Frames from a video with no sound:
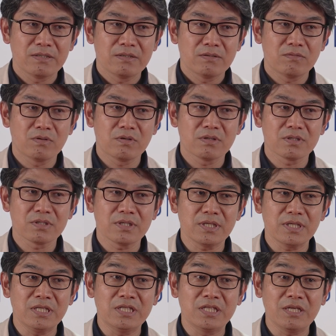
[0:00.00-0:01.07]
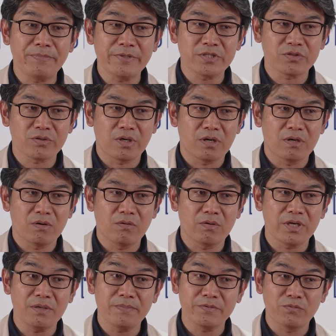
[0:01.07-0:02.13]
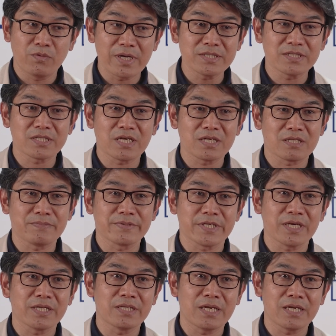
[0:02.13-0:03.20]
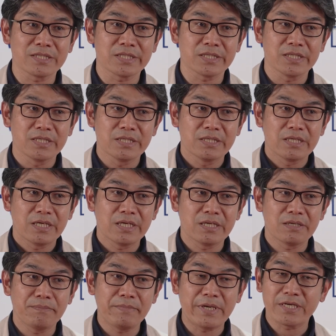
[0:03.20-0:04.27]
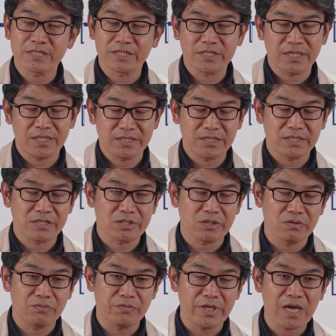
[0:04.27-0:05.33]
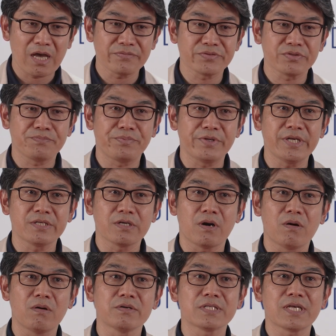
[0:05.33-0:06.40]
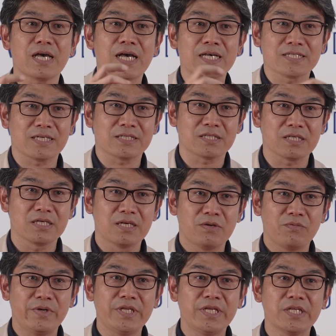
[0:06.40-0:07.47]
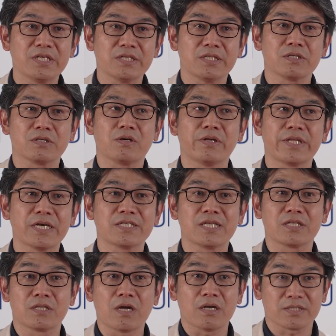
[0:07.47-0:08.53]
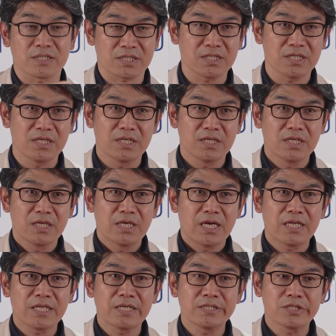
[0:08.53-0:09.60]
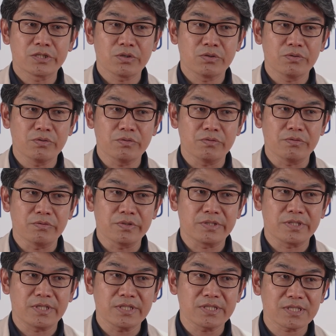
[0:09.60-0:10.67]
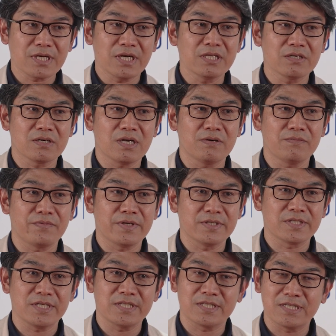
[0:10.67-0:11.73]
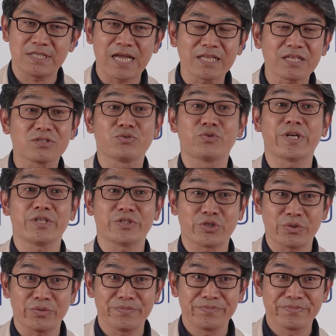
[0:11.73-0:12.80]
or individual or even one startup cannot make a change. So we have to bring all the assets. We need to connect the dots. And then so this kind of conference is not a trade show.